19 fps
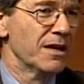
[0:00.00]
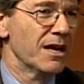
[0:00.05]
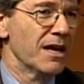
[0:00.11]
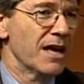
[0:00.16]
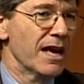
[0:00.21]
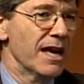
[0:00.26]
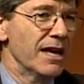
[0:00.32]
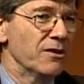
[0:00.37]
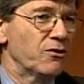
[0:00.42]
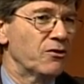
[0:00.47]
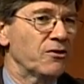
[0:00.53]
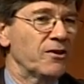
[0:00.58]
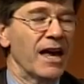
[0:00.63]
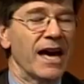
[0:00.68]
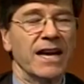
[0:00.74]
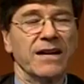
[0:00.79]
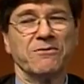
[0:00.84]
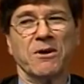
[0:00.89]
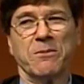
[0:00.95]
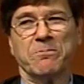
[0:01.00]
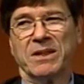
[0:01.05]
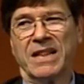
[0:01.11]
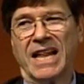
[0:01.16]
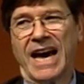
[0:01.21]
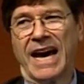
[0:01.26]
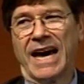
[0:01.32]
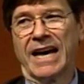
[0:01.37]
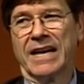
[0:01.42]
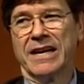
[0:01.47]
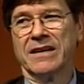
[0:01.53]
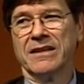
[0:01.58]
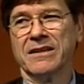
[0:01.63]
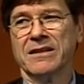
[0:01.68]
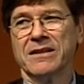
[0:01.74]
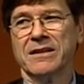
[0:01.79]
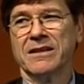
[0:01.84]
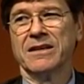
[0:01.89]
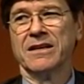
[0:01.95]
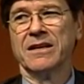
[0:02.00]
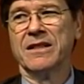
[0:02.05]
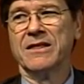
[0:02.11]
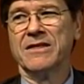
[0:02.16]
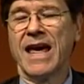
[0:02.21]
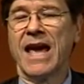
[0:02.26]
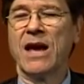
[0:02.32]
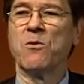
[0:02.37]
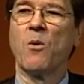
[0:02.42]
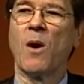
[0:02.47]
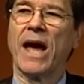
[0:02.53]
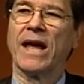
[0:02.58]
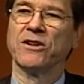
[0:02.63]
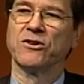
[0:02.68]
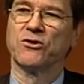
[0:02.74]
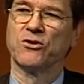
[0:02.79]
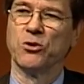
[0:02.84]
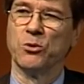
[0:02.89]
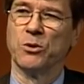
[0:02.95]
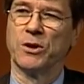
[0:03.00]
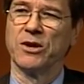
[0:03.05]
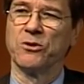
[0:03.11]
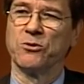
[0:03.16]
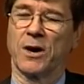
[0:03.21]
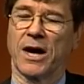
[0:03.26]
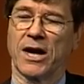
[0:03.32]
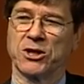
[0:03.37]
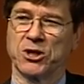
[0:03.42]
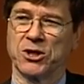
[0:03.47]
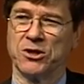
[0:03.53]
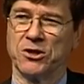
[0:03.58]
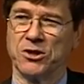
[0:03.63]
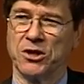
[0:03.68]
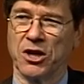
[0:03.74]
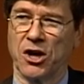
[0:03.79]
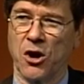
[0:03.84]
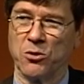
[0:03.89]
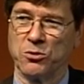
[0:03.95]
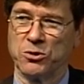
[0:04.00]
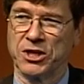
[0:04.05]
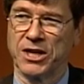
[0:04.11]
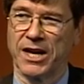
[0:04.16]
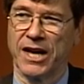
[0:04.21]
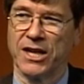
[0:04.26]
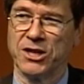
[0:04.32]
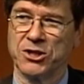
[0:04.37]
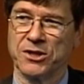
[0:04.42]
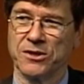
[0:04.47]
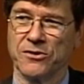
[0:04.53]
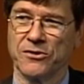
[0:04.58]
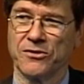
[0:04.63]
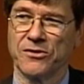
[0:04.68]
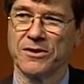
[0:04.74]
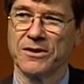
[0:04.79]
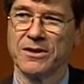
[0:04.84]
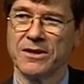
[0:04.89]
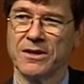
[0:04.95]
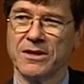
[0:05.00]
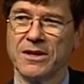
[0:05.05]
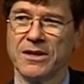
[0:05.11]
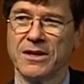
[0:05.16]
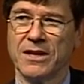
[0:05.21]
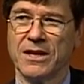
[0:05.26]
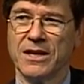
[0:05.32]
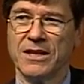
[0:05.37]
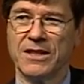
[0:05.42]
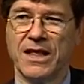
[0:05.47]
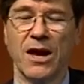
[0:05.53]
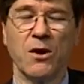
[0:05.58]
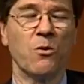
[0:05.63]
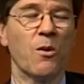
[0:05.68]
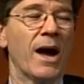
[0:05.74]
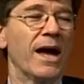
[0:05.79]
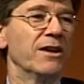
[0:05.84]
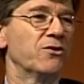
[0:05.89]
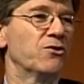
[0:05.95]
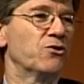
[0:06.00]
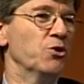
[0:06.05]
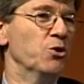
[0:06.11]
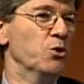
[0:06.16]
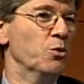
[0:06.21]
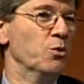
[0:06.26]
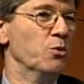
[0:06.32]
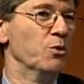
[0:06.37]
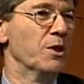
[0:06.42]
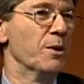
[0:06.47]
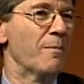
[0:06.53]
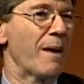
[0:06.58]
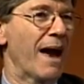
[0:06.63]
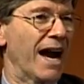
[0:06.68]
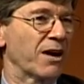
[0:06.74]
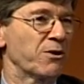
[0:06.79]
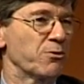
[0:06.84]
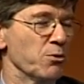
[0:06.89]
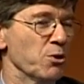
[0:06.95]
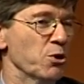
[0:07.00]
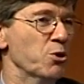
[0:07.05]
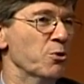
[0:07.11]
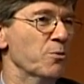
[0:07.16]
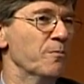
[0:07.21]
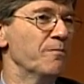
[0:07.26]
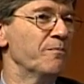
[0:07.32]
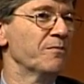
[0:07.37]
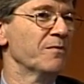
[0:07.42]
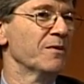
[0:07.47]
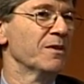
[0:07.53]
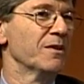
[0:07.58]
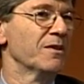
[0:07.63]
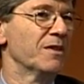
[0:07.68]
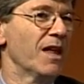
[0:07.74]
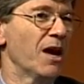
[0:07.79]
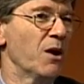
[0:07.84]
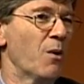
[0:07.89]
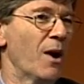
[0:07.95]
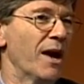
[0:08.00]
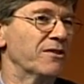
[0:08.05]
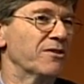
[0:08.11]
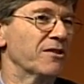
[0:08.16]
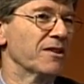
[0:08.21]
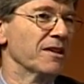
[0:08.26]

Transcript: Instead of a plan, they went to congressional negotiations. They went to the back room, they went to the